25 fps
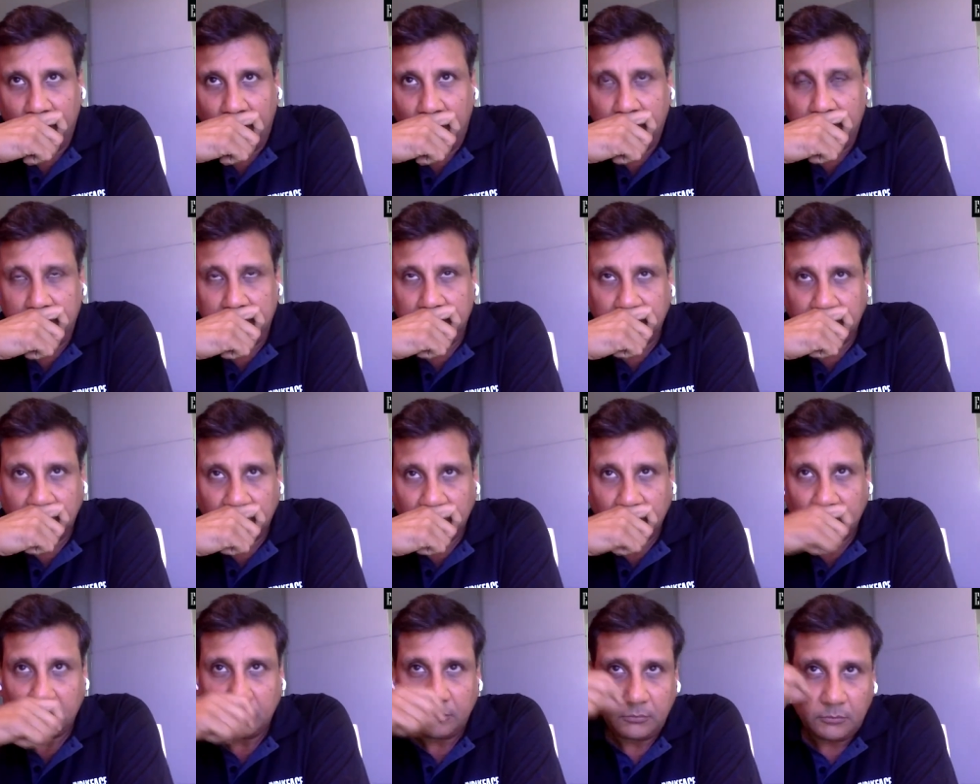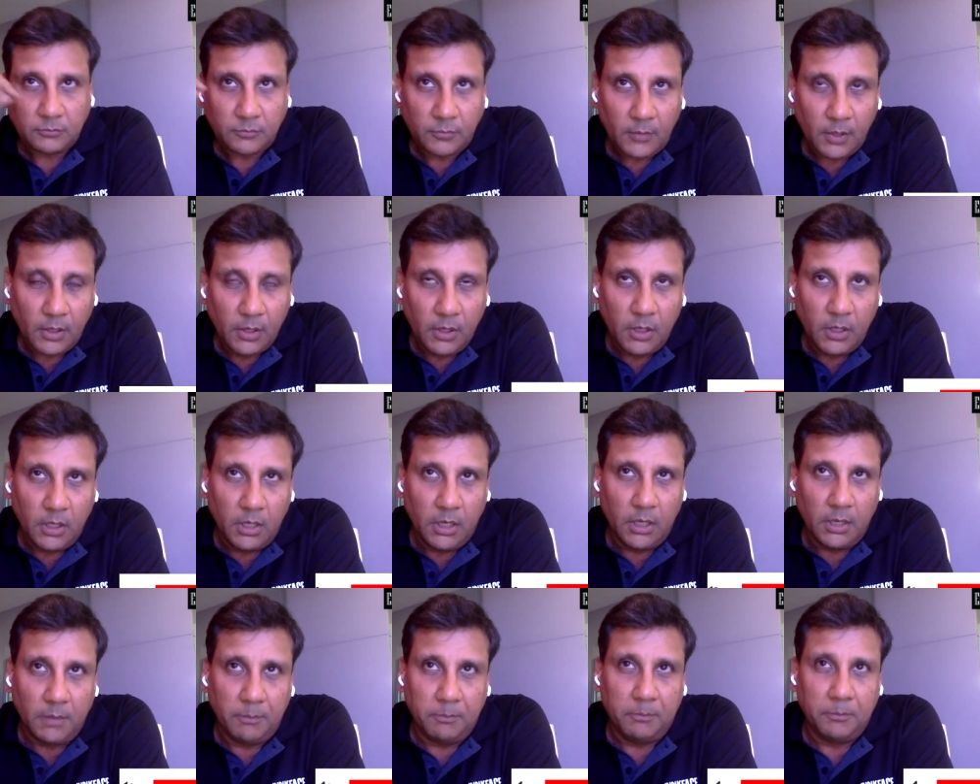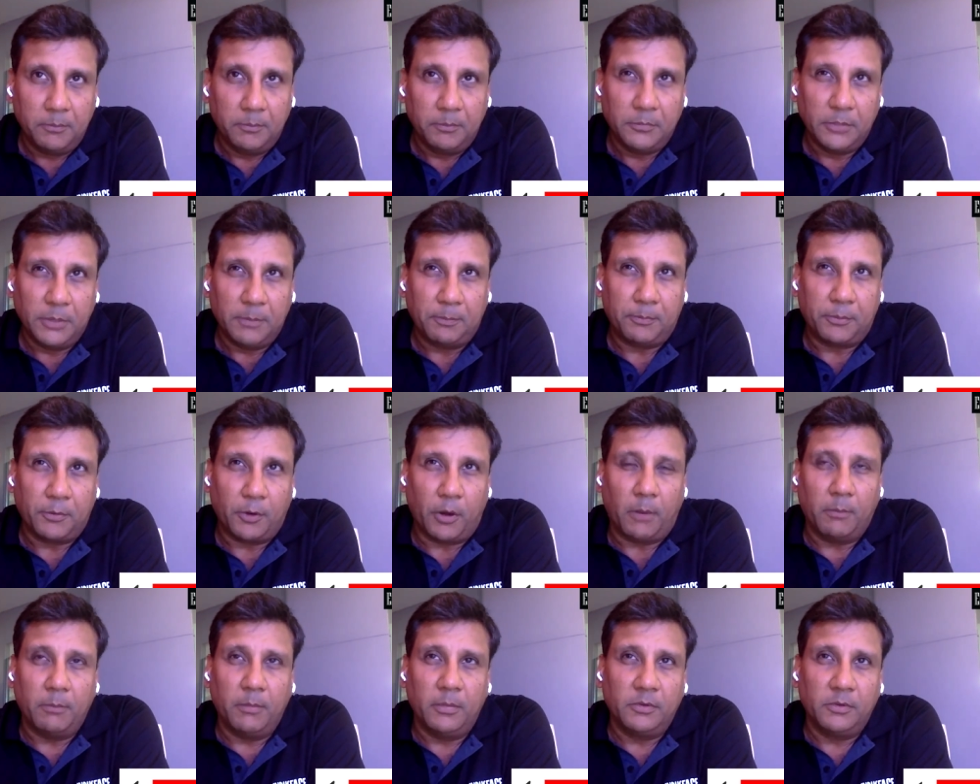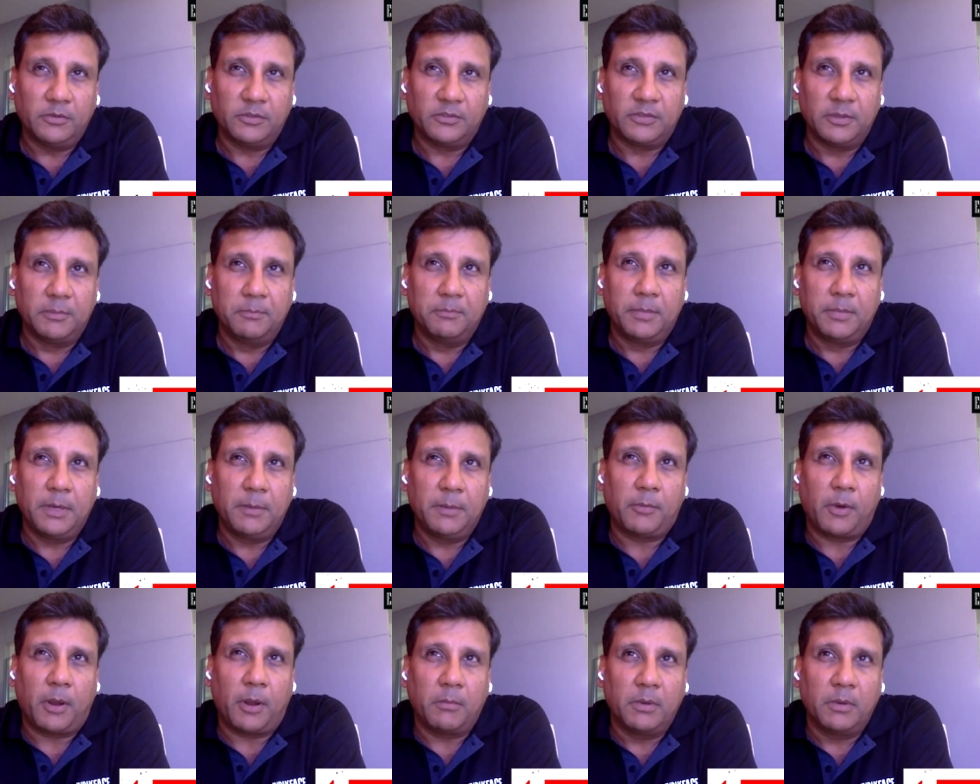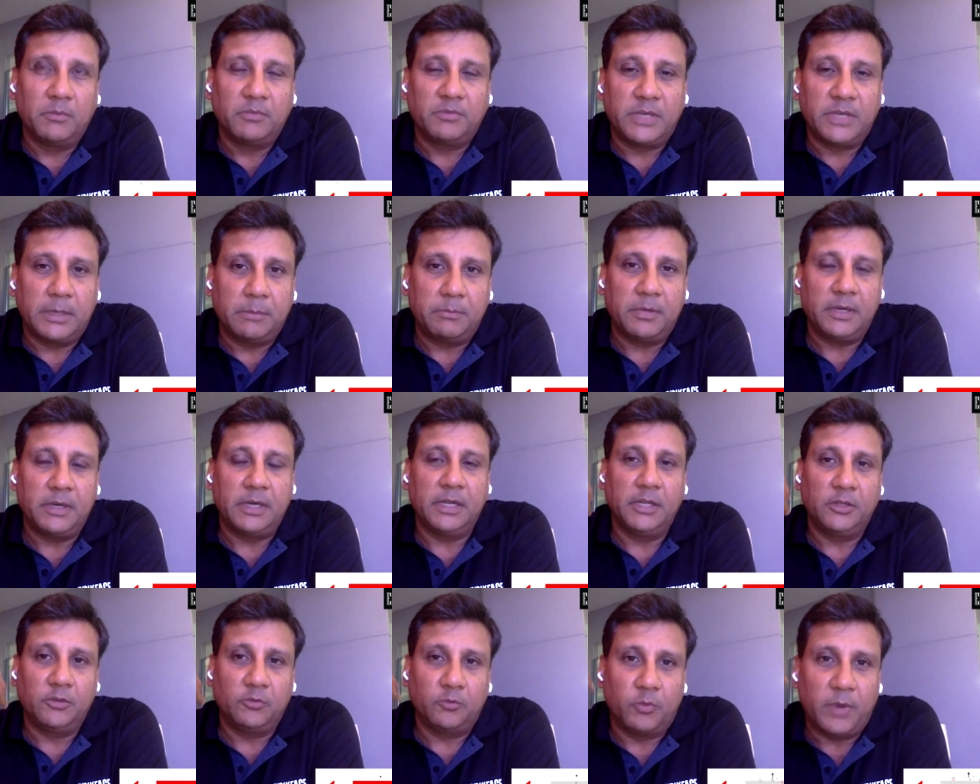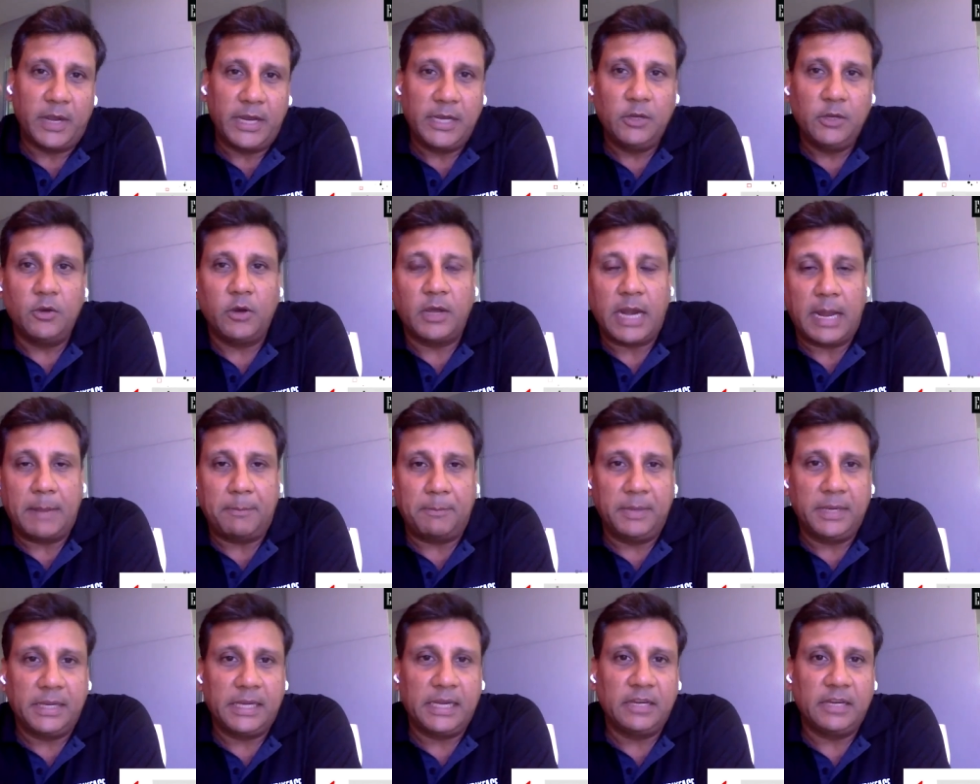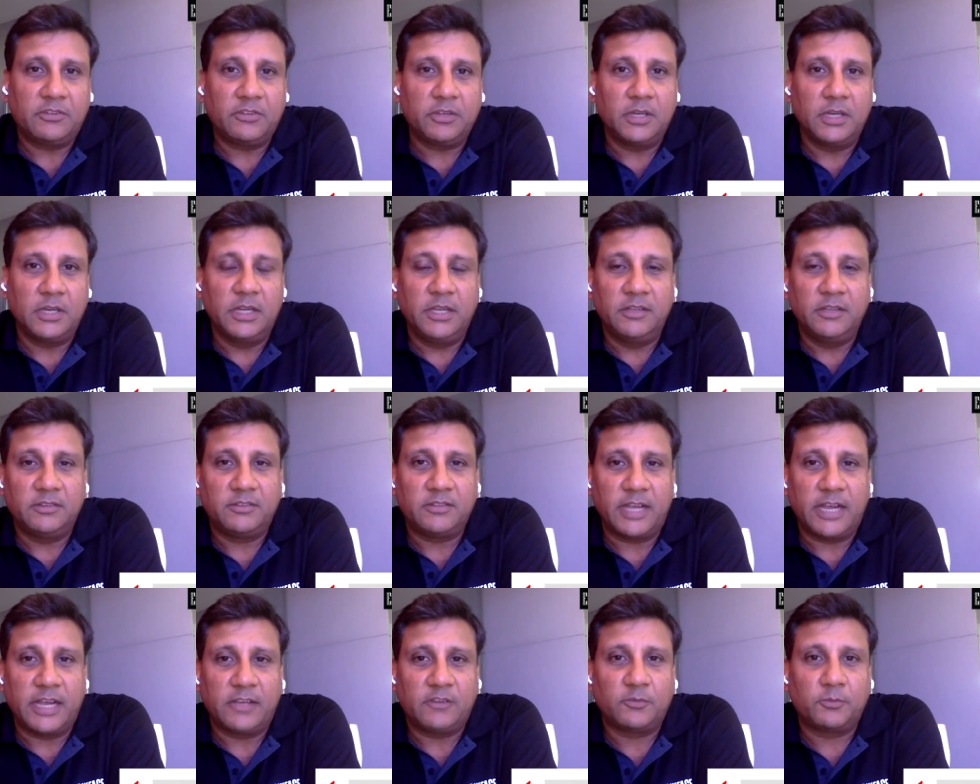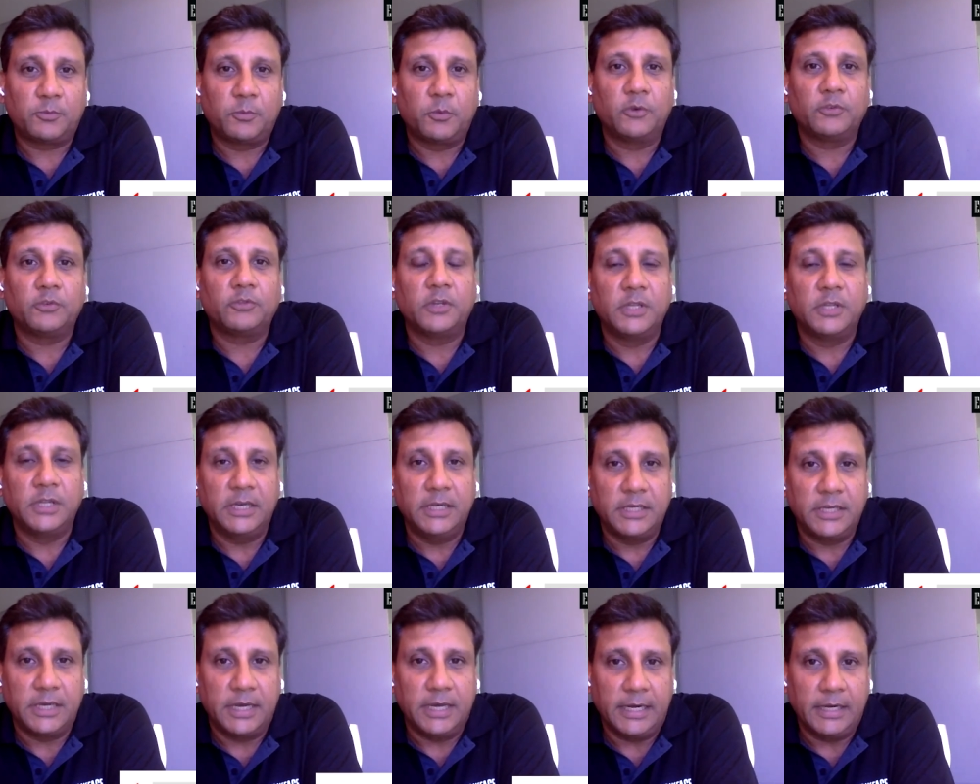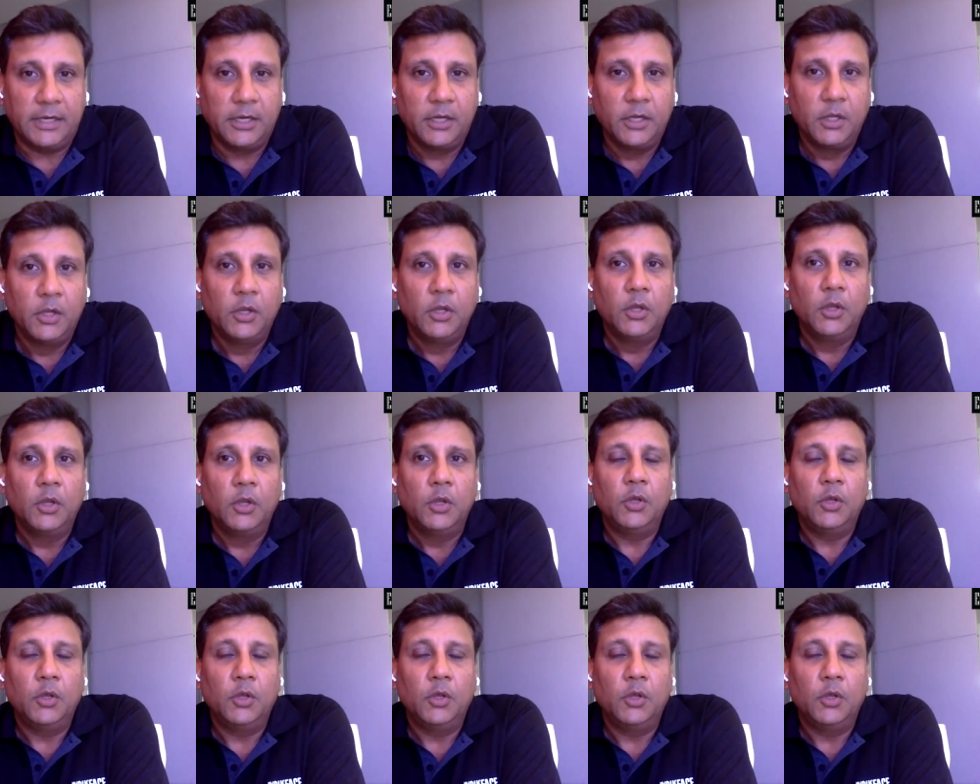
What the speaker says: So the simple problem statement is when your application is exposed on the internet,